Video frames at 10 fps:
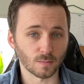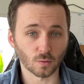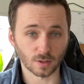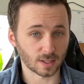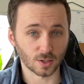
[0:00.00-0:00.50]

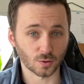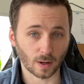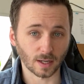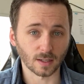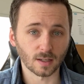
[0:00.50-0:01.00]
more
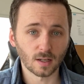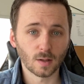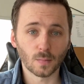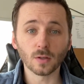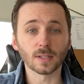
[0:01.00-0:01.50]
exaggerated
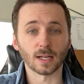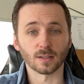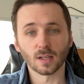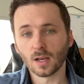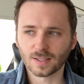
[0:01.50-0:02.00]
pull-downs.